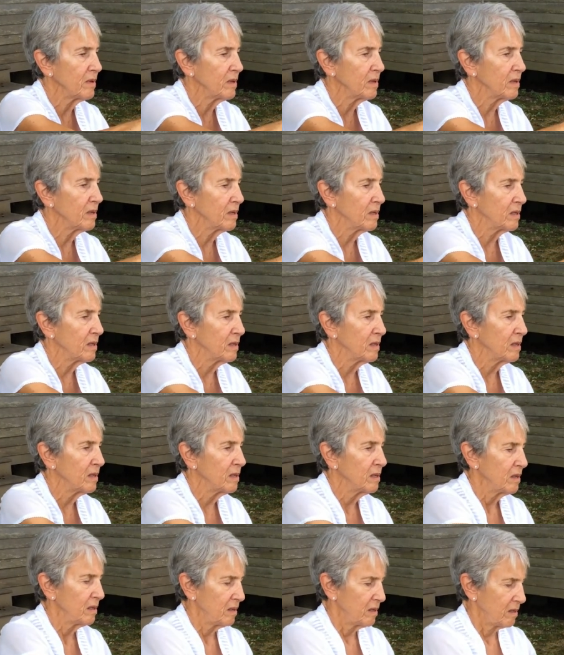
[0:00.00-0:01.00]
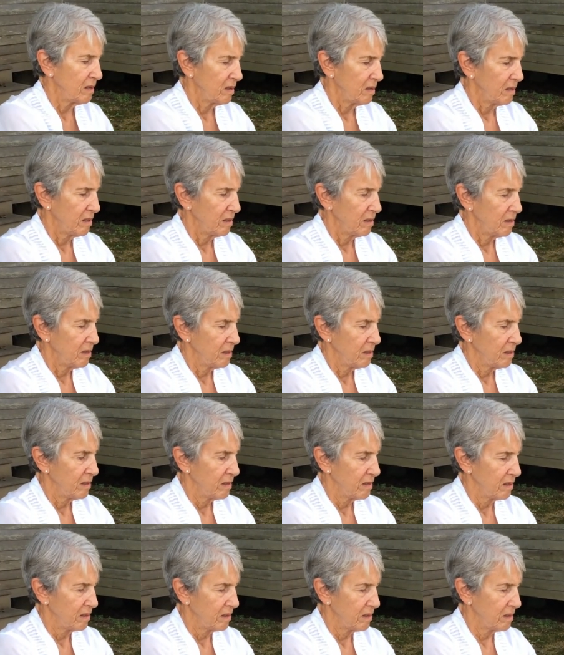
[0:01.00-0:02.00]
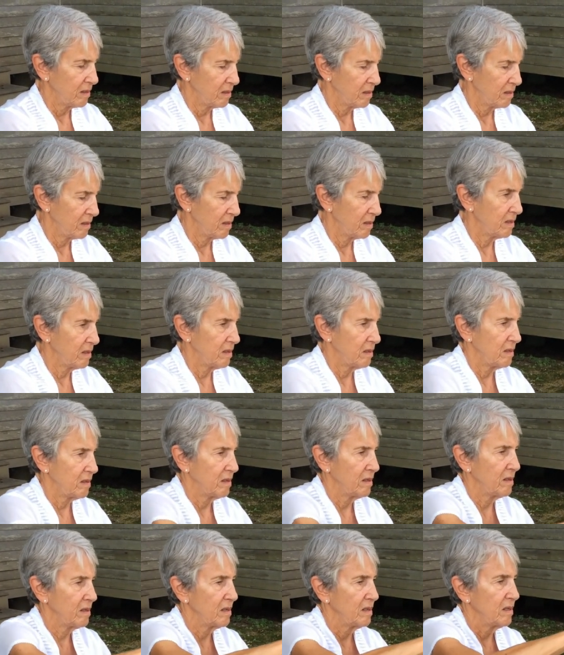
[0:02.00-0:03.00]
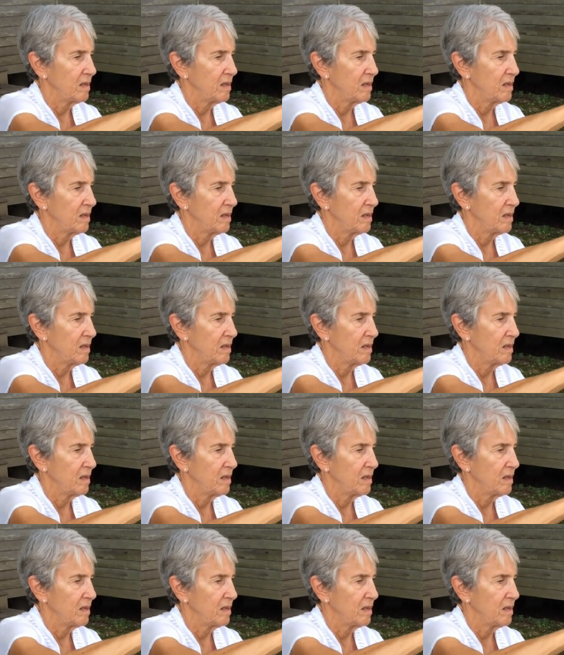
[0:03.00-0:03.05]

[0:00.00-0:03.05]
Nothing is said.